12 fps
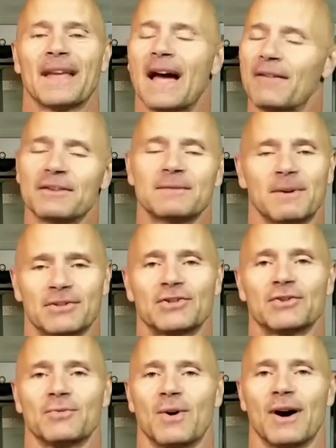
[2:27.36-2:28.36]
Have as much
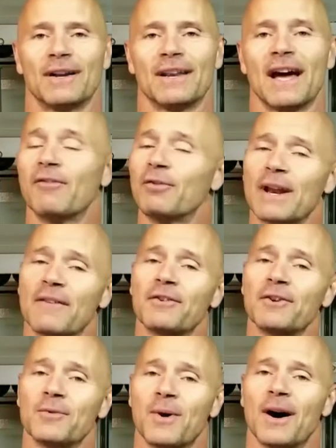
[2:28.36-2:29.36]
as you want, have whatever
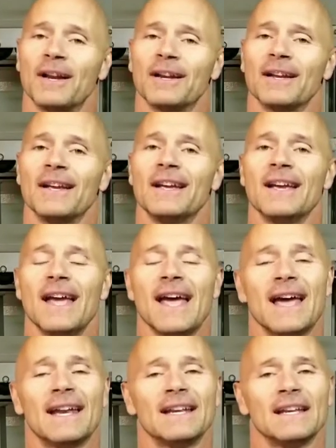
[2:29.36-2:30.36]
you want.
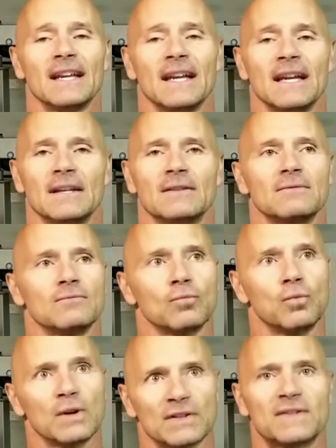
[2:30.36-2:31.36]
And it
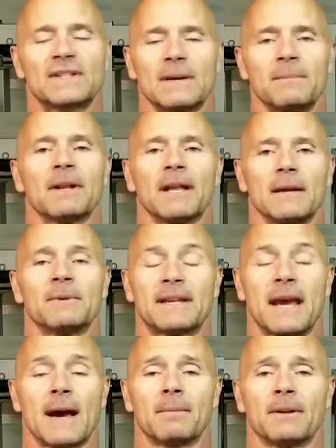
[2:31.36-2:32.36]
will stimulate your
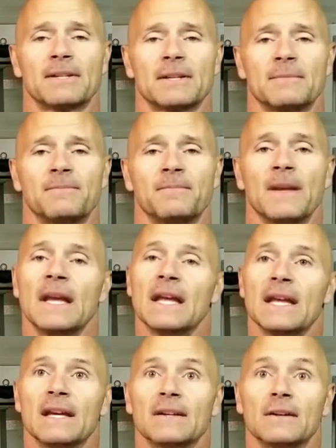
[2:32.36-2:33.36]
metabolism.
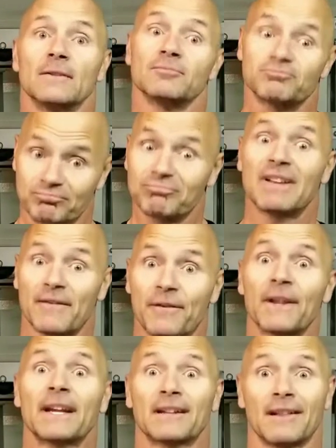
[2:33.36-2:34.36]
It'll
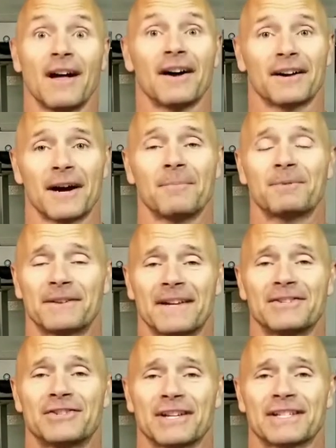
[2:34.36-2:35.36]
definitely clog up the
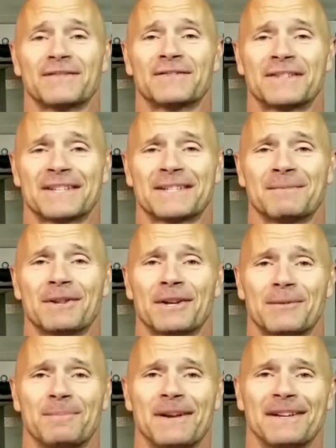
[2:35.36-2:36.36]
digestive system a
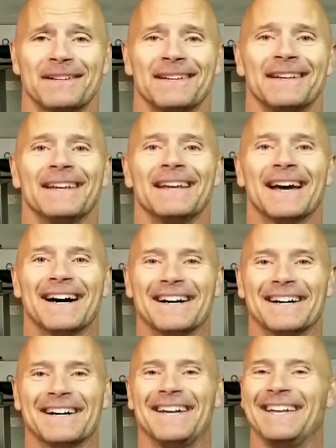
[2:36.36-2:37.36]
little bit.
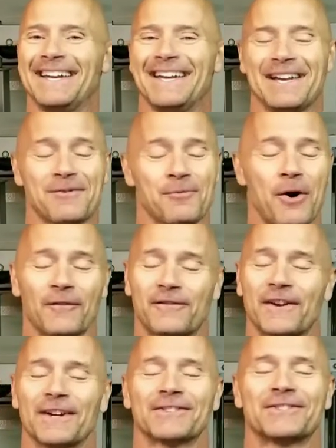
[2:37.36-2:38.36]
Uh, it
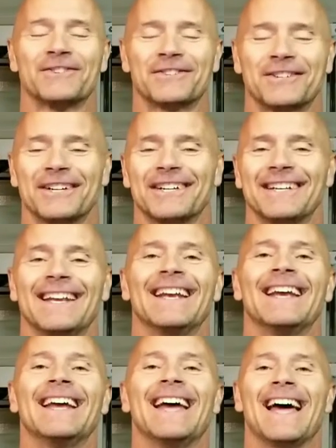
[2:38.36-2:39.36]
won't feel too good
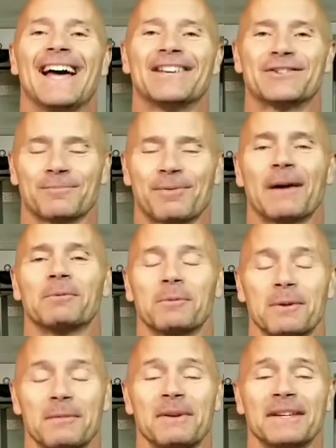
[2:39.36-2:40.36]
as you'll
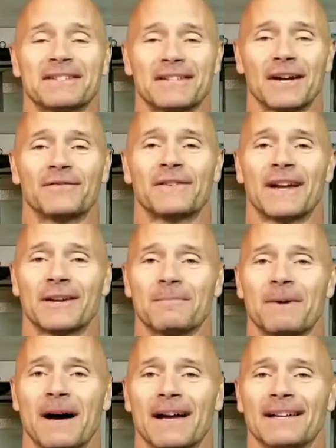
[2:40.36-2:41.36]
probably be stuffed out of
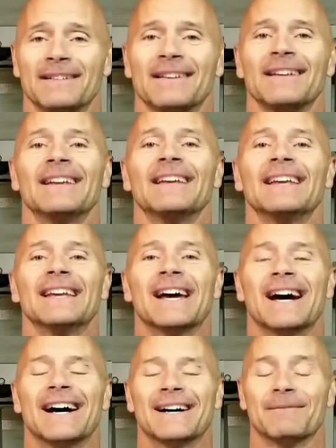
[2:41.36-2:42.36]
your mind
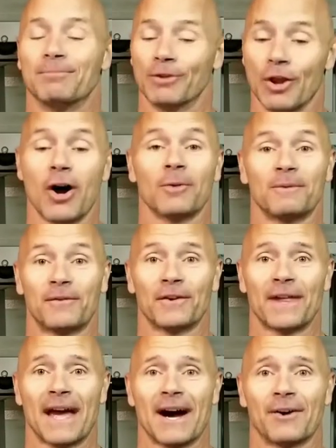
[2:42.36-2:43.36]
uh, long
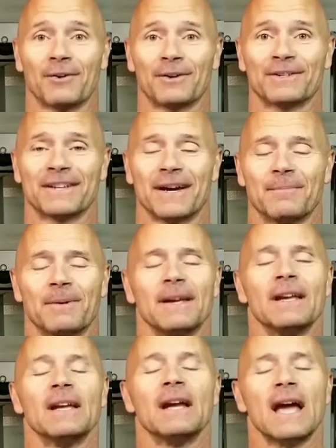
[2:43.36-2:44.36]
before the hour is
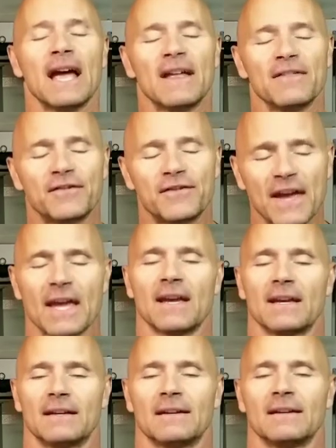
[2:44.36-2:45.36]
up. And
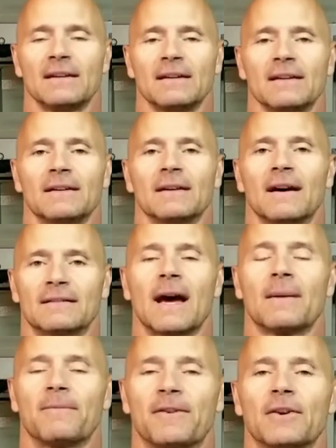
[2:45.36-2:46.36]
then, on
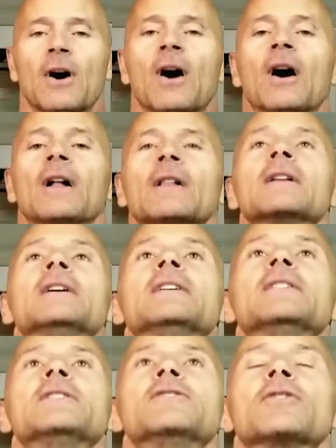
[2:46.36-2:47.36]
top of it all,
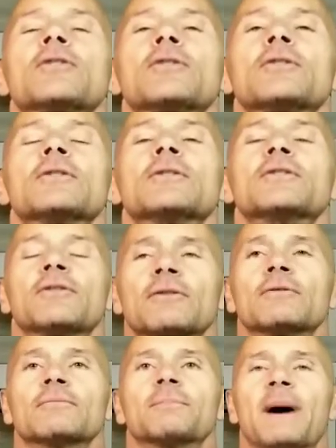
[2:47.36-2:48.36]
you'll,
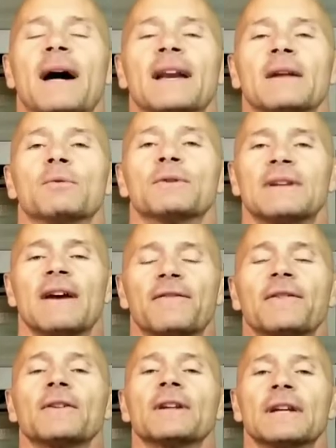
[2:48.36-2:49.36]
your body will
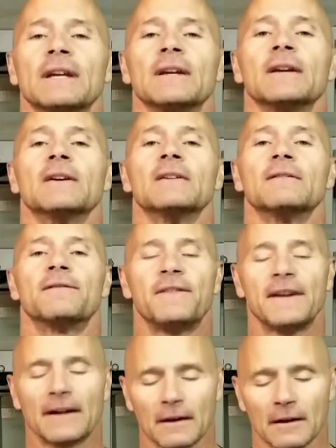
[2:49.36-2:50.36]
definitely
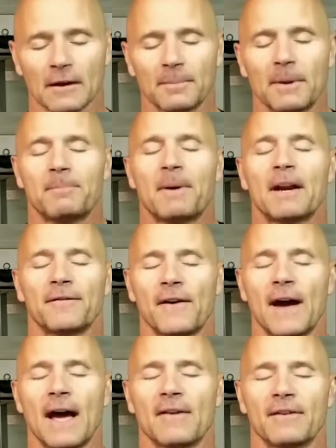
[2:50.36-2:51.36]
feel a little bit better
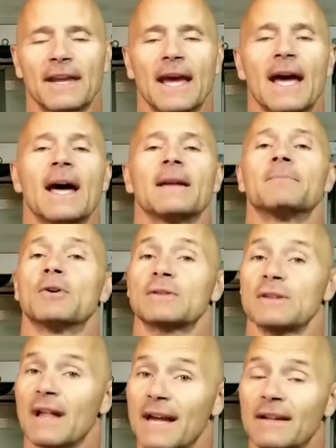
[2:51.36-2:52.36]
for having had
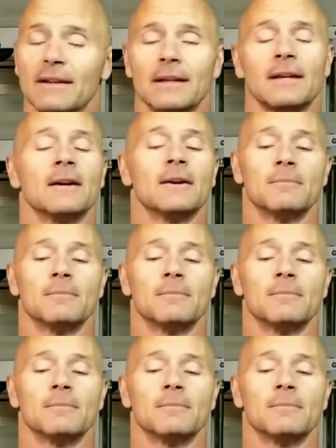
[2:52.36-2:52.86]
most likely